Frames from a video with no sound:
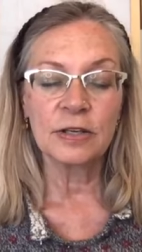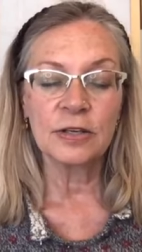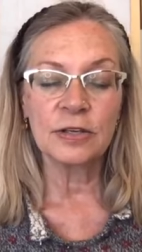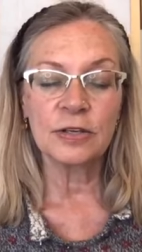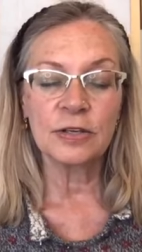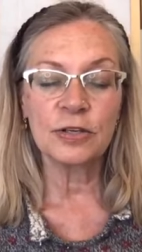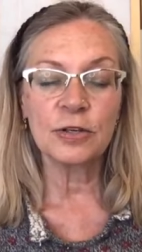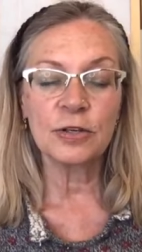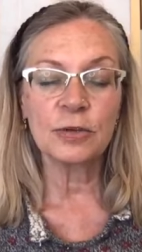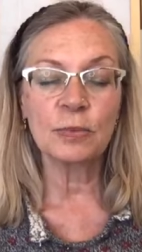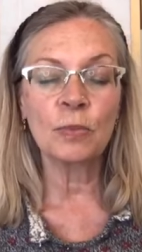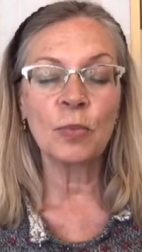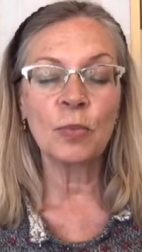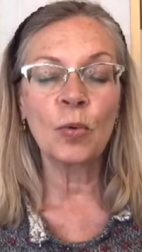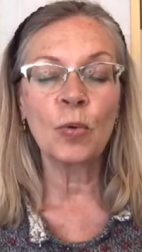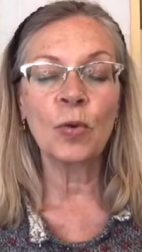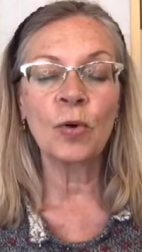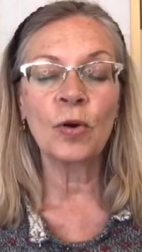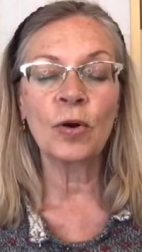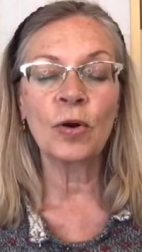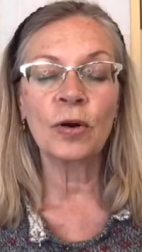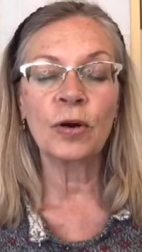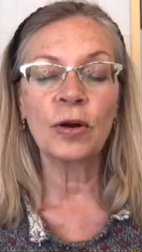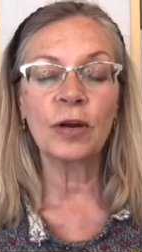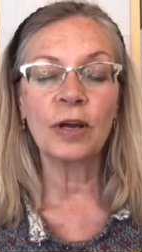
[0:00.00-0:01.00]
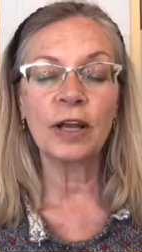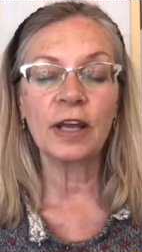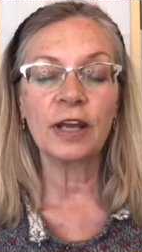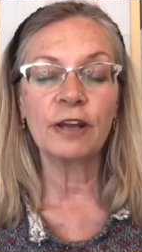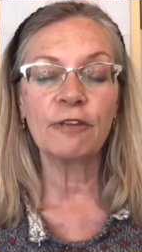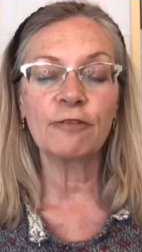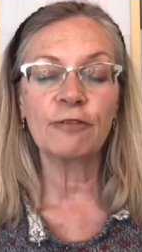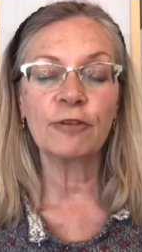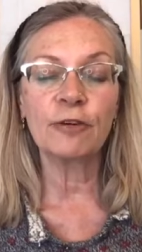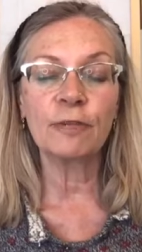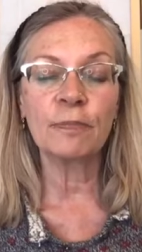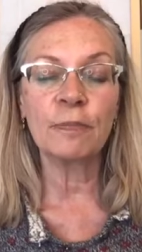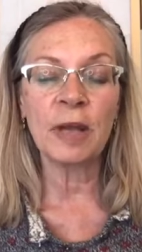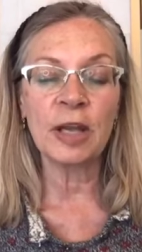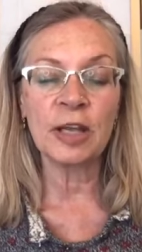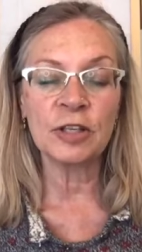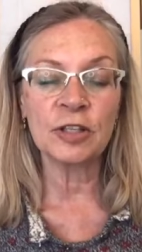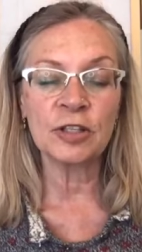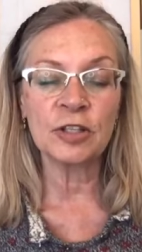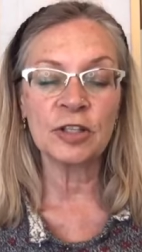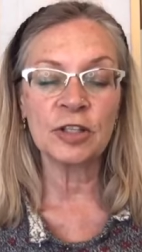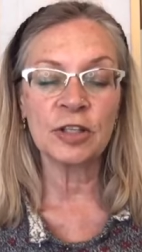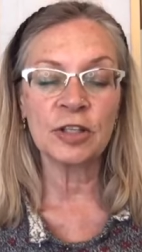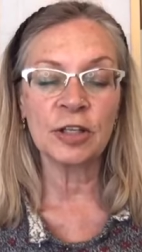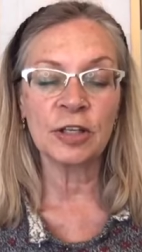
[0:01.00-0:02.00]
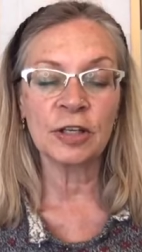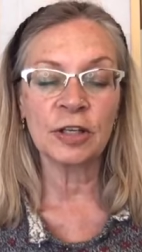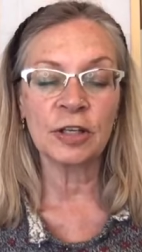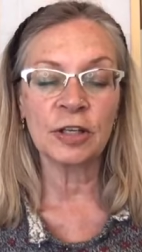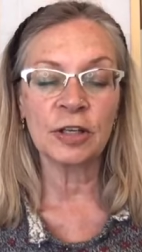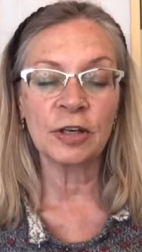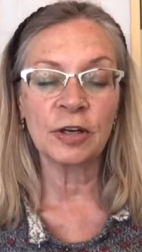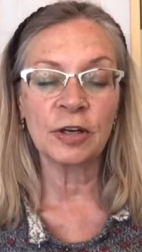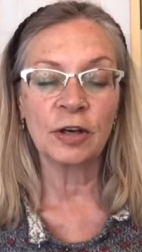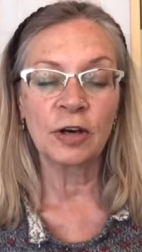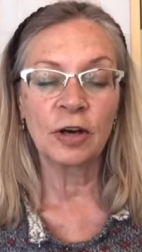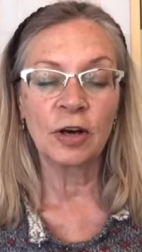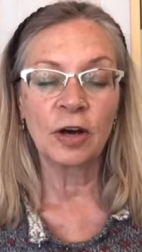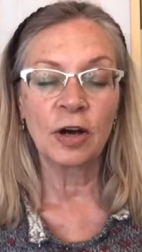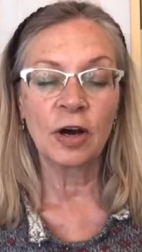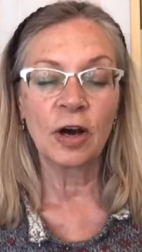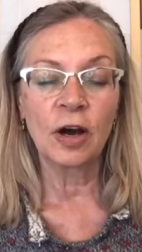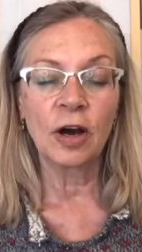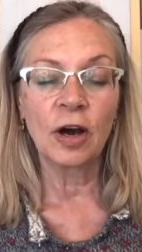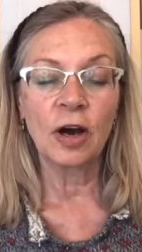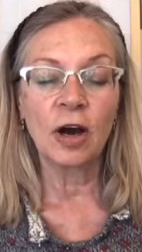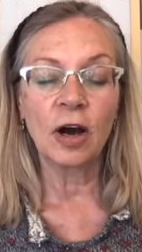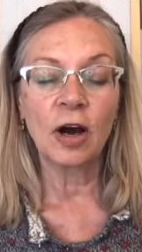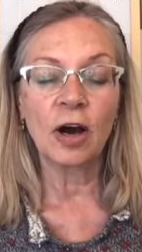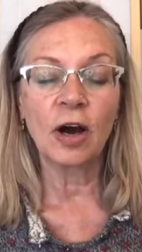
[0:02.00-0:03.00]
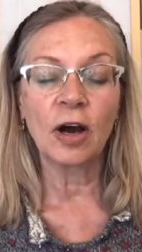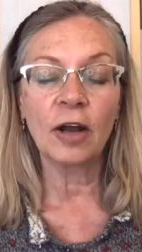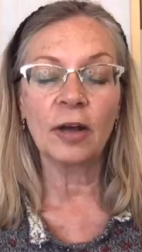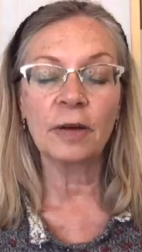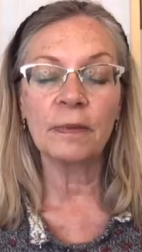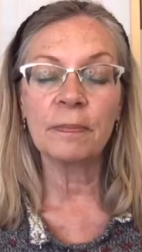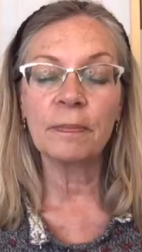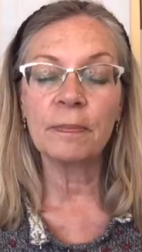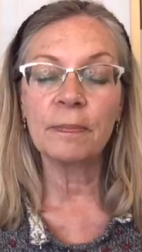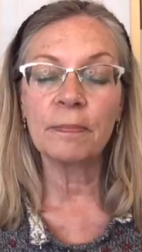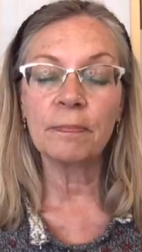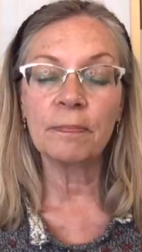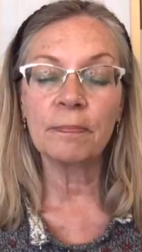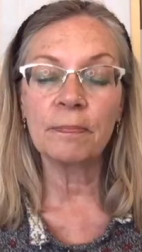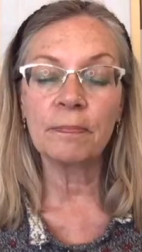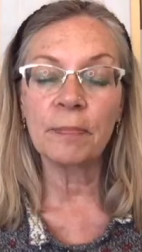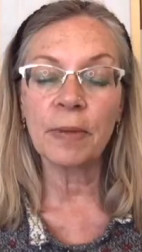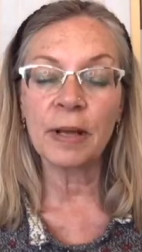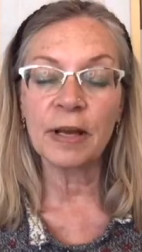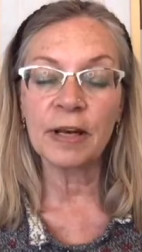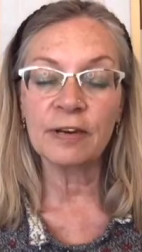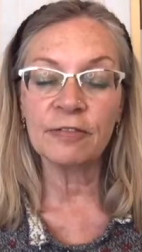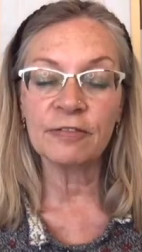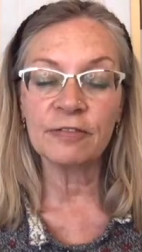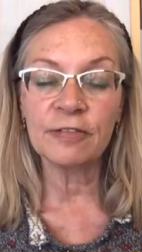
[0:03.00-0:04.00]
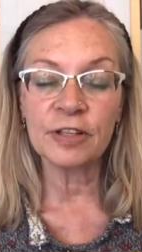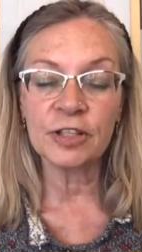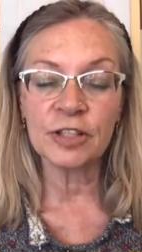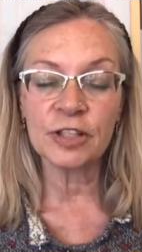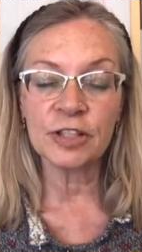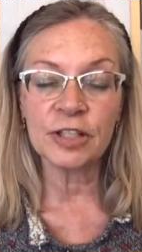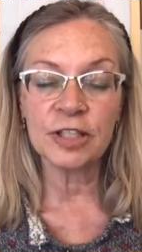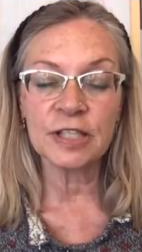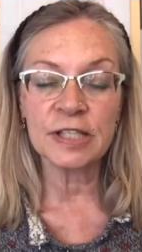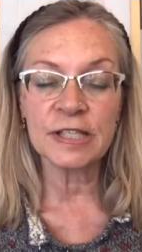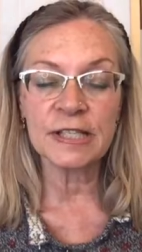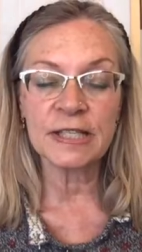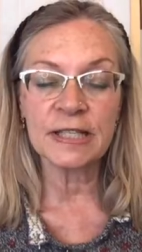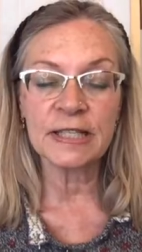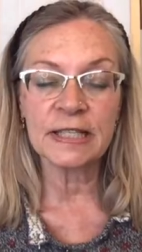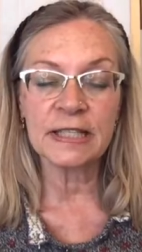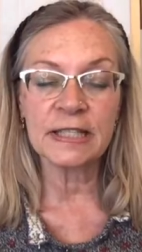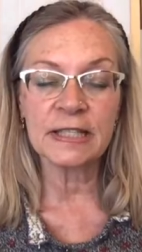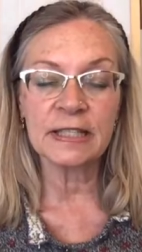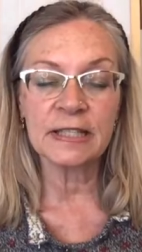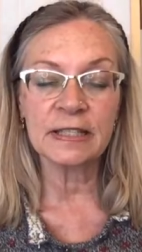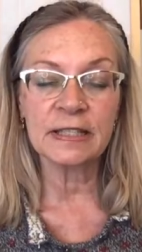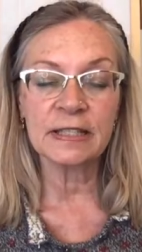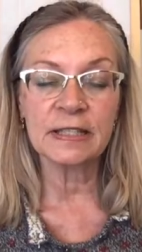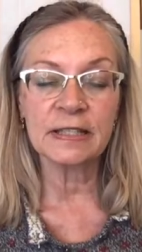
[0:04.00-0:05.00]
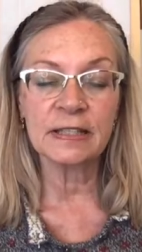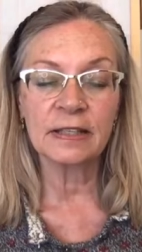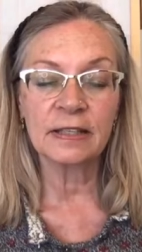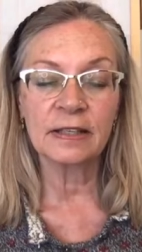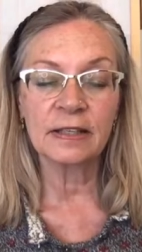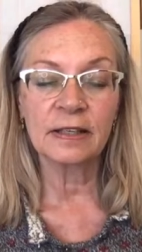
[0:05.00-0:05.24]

to more information on beneficence,